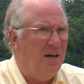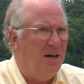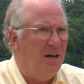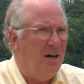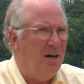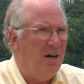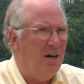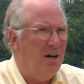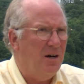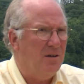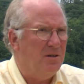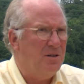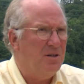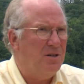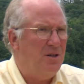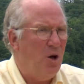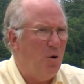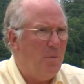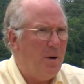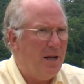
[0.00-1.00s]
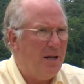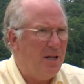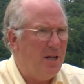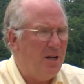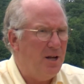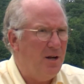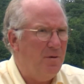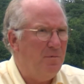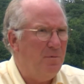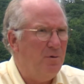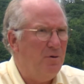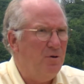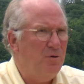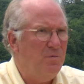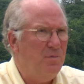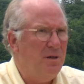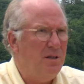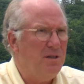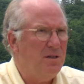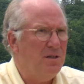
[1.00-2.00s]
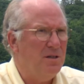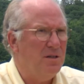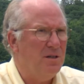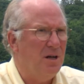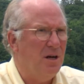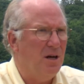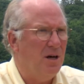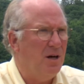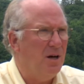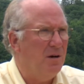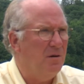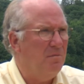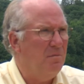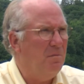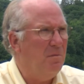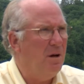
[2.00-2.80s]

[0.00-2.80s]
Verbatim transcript: Snowmaking improvements, a